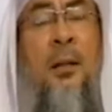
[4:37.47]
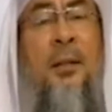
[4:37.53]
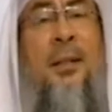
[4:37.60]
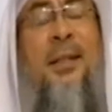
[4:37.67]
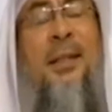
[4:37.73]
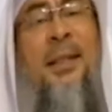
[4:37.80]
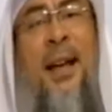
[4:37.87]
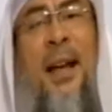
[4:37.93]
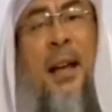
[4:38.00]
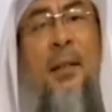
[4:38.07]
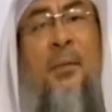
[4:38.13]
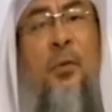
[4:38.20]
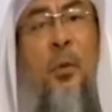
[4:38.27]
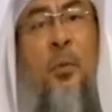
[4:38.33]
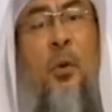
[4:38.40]

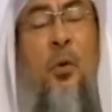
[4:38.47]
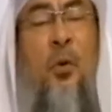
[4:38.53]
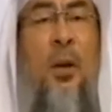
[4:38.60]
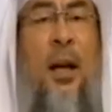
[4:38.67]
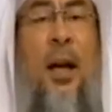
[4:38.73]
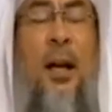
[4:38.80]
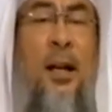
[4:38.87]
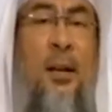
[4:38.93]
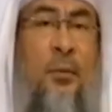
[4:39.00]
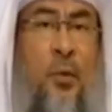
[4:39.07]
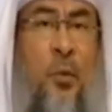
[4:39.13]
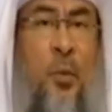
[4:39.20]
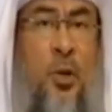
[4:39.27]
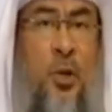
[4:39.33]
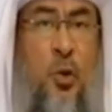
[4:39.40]
understand from the Quran
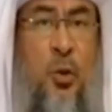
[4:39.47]
and from the